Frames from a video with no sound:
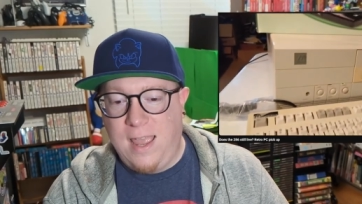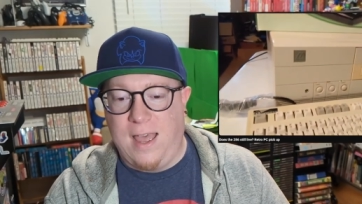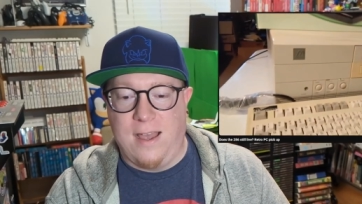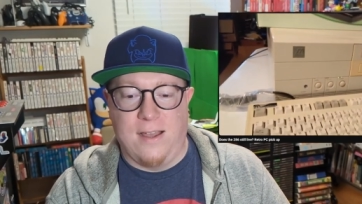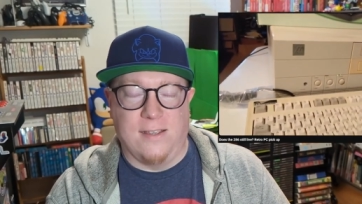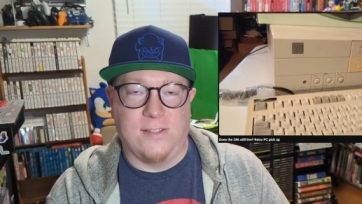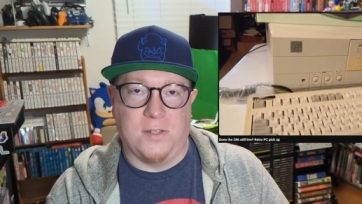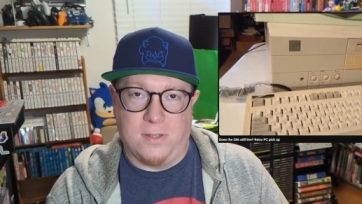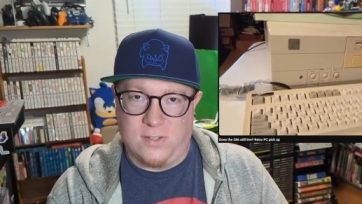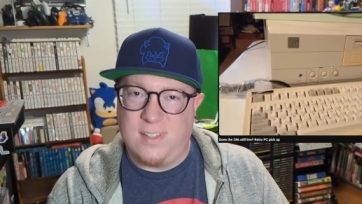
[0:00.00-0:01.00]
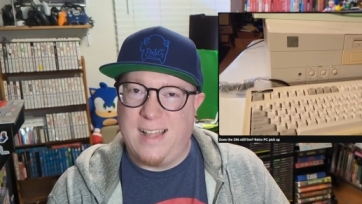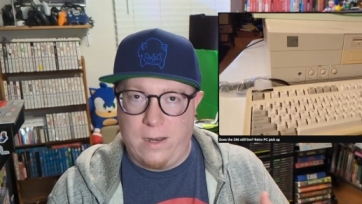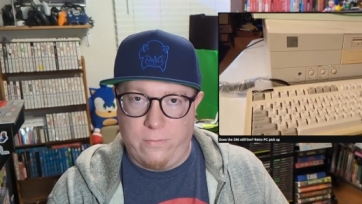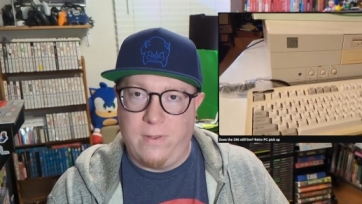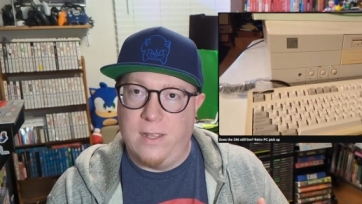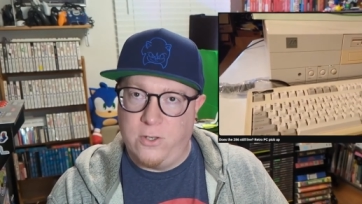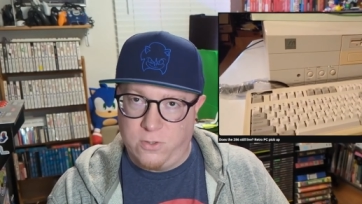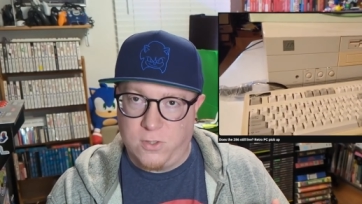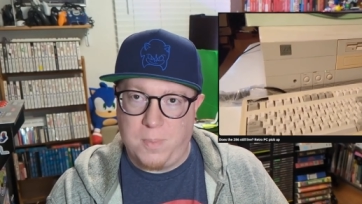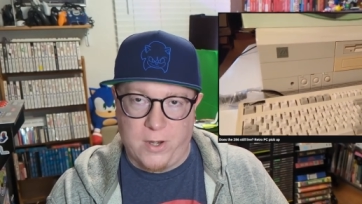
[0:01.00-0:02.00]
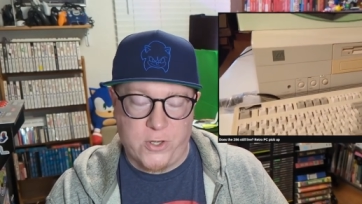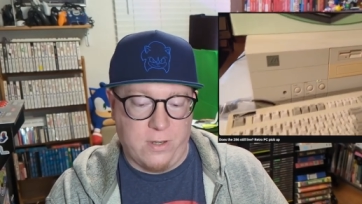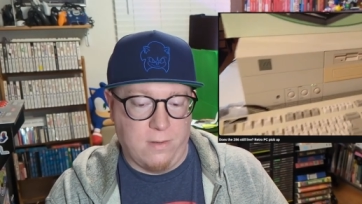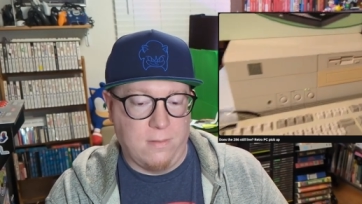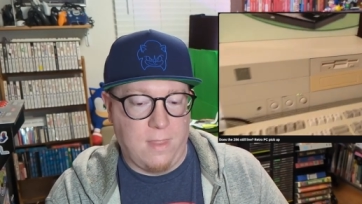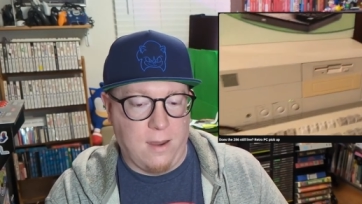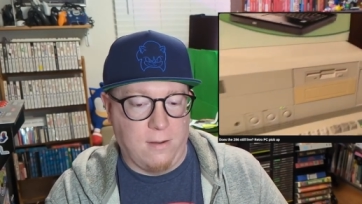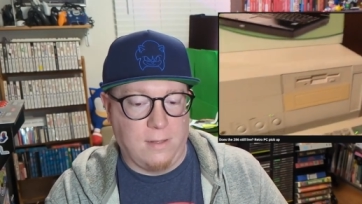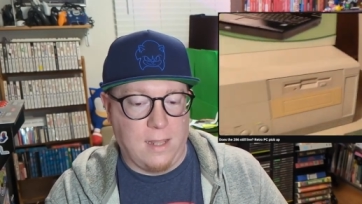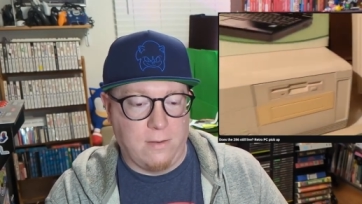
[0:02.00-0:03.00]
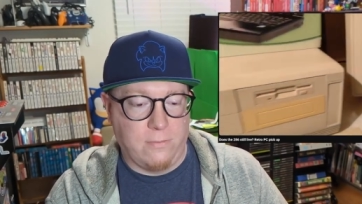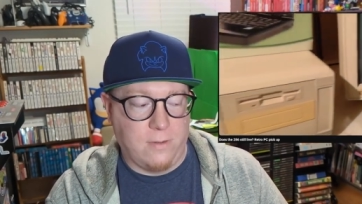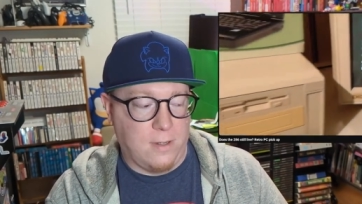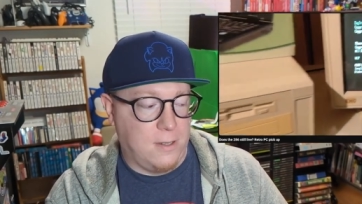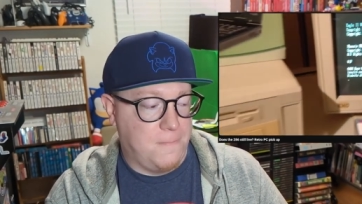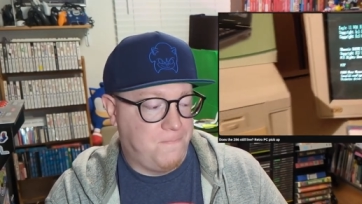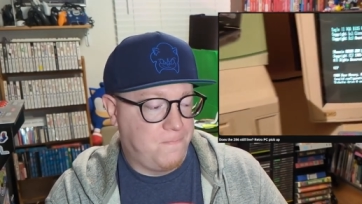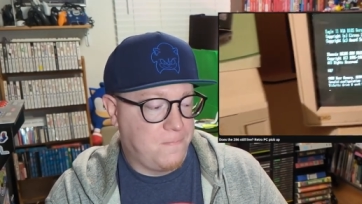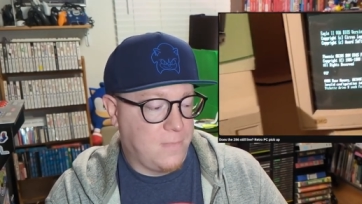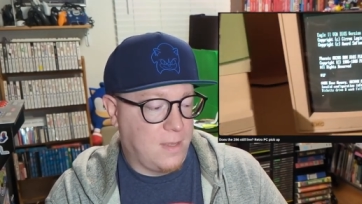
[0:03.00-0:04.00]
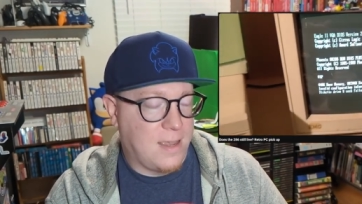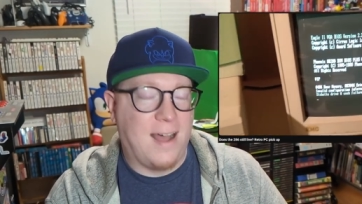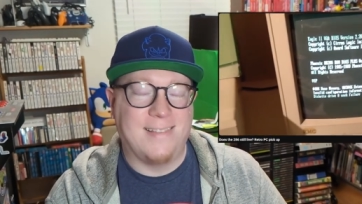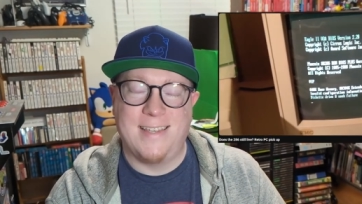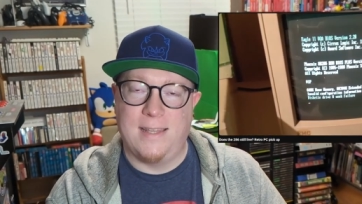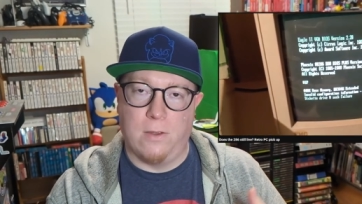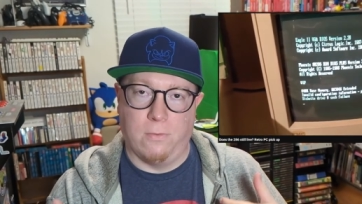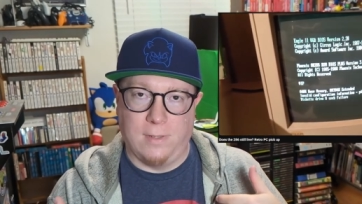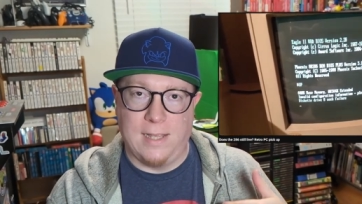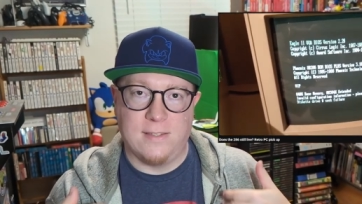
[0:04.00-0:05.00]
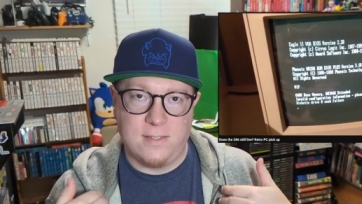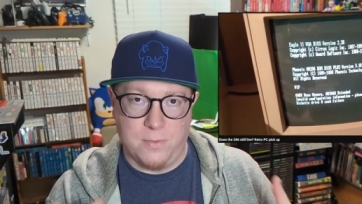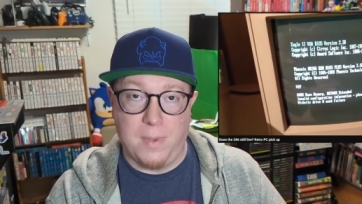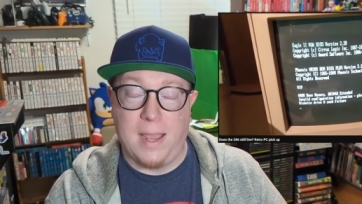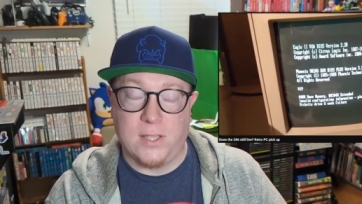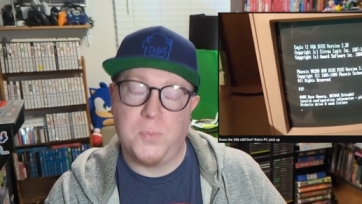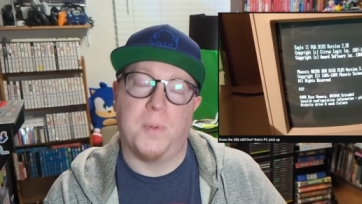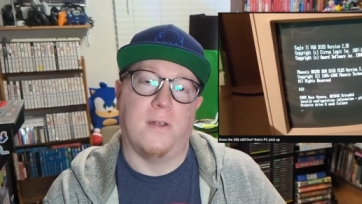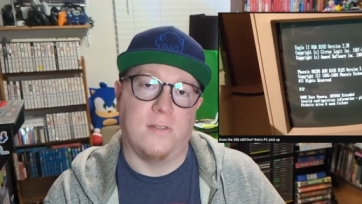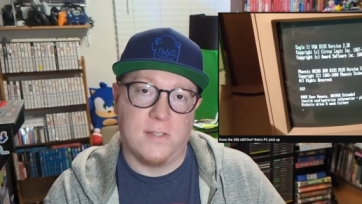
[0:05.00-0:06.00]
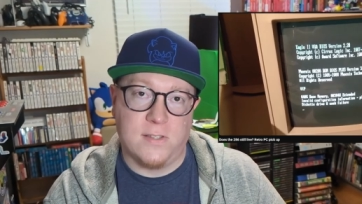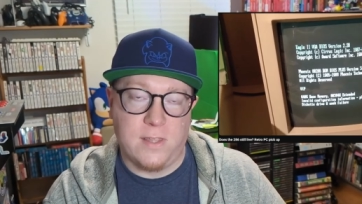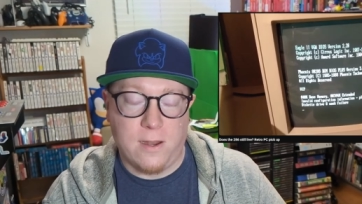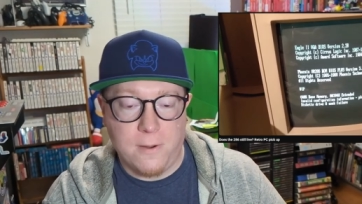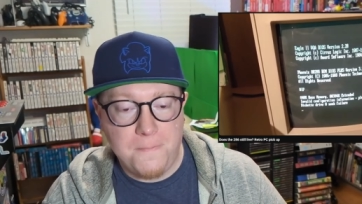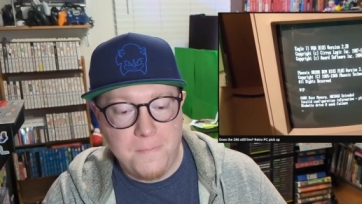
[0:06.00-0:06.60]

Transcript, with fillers: Uh, so there's a lot of introspection there, a lot of uh, content that relates to my experiences there.